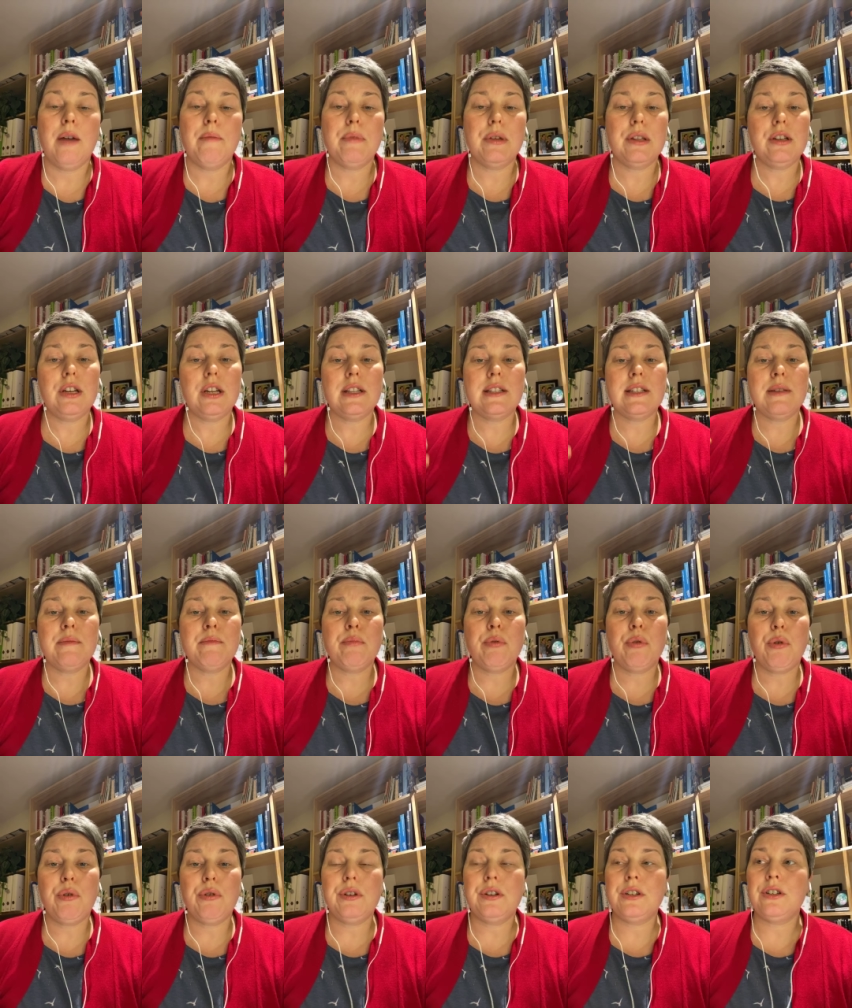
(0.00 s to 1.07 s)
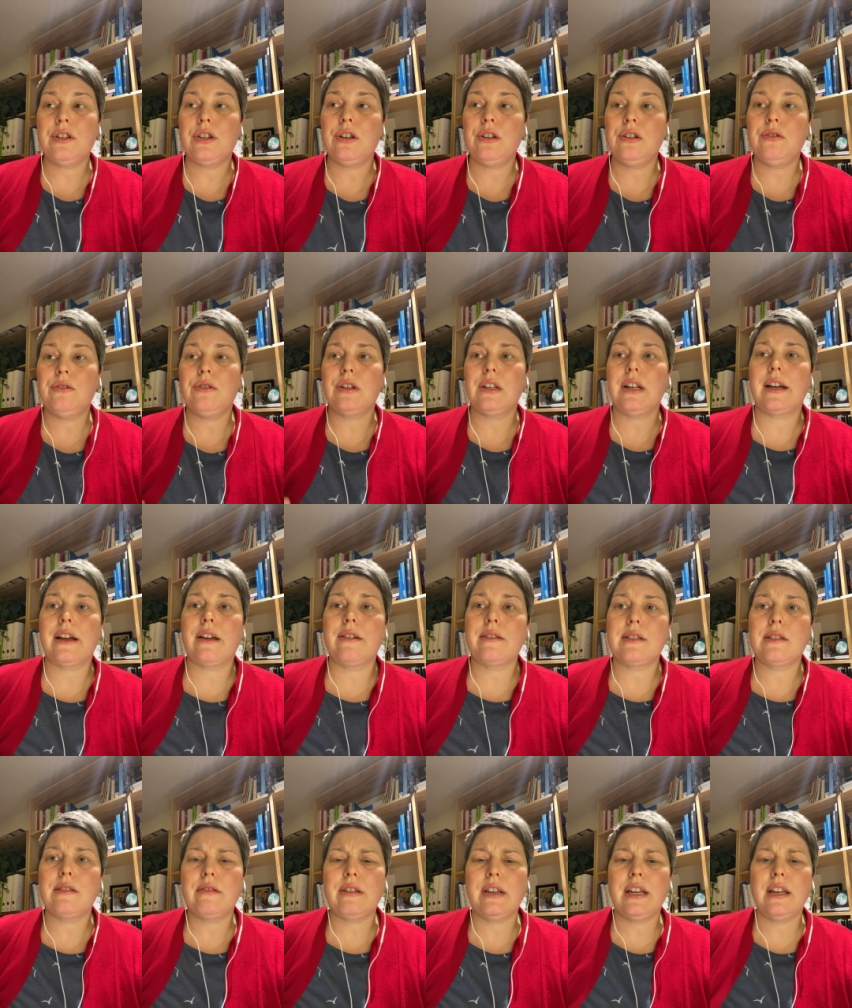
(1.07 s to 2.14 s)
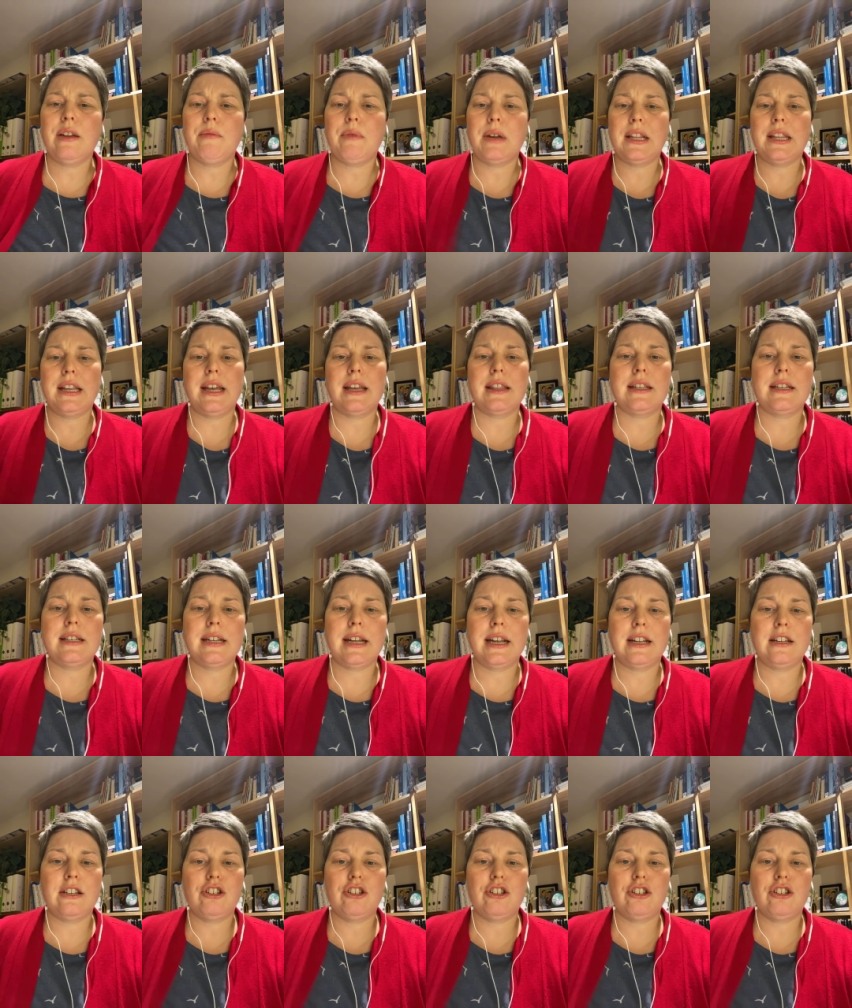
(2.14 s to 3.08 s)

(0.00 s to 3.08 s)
But it's important to look. Like I was looking at one the other day in the